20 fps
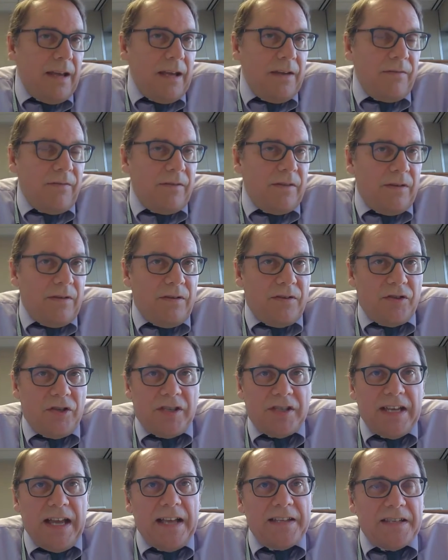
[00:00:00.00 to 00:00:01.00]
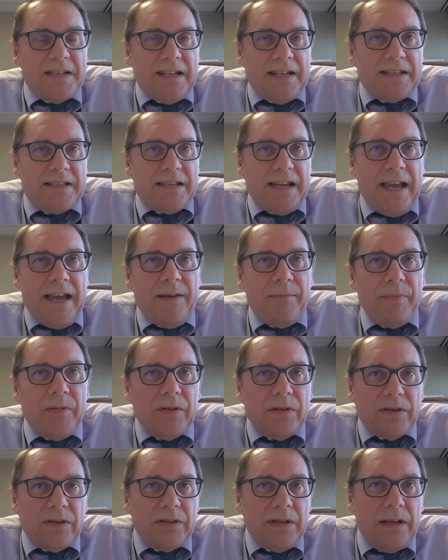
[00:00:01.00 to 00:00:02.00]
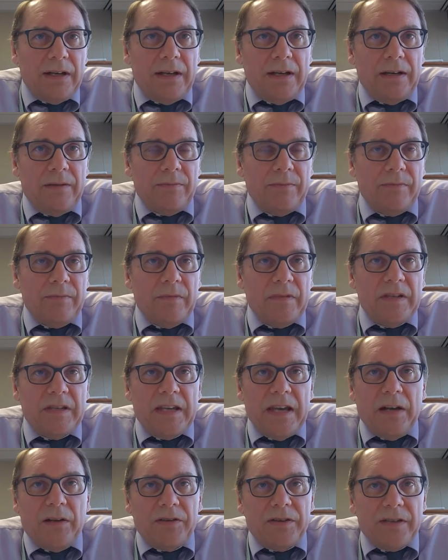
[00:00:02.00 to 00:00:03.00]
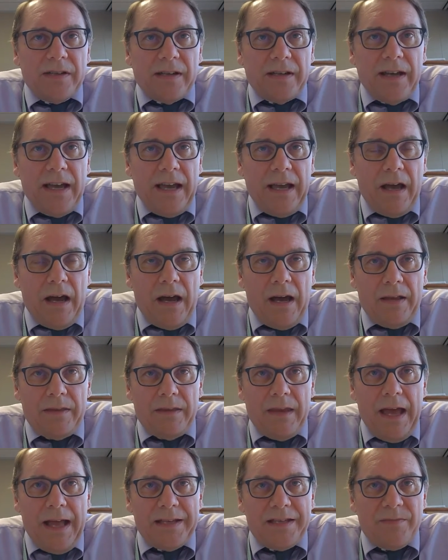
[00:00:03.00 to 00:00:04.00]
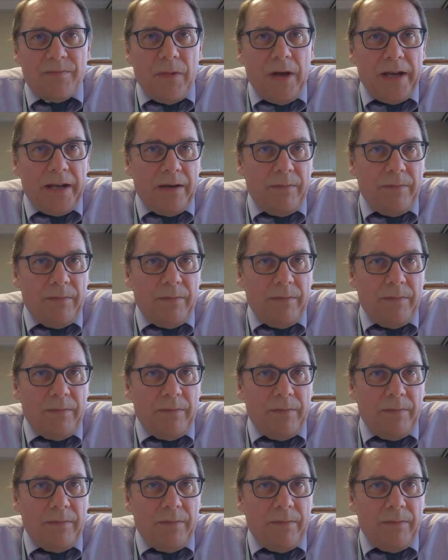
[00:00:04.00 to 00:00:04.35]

And just as an example, Delta on that